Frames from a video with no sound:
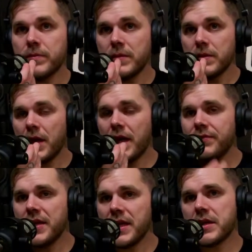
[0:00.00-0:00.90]
I've
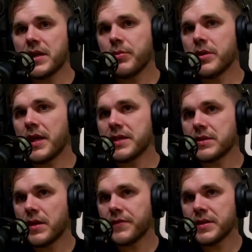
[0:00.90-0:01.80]
taken a couple classes
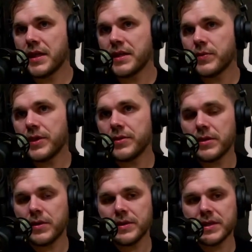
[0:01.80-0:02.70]
off this last week or
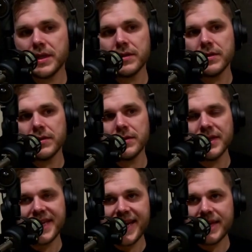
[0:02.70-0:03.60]
so. It's like the
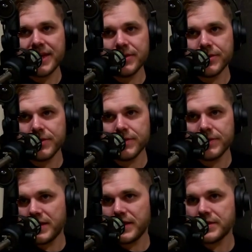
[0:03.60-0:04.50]
nagging little
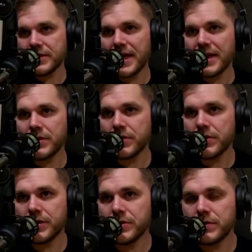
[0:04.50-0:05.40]
things, nagging little
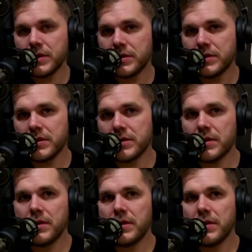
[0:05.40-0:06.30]
injuries. Just
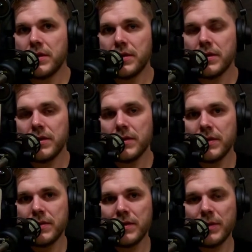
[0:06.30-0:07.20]

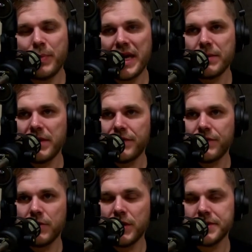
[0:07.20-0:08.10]
the pad of my foot
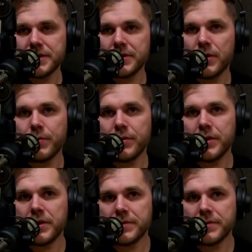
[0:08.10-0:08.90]
busted open, and